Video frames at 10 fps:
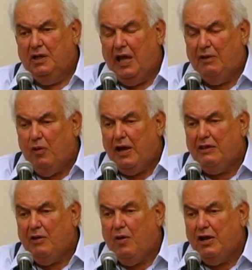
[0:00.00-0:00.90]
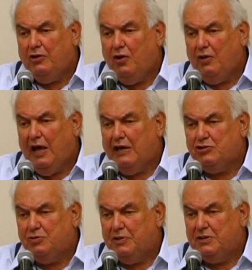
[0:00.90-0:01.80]
And why do they want to go to
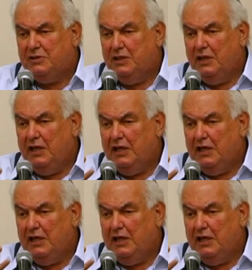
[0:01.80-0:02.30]
Auschwitz?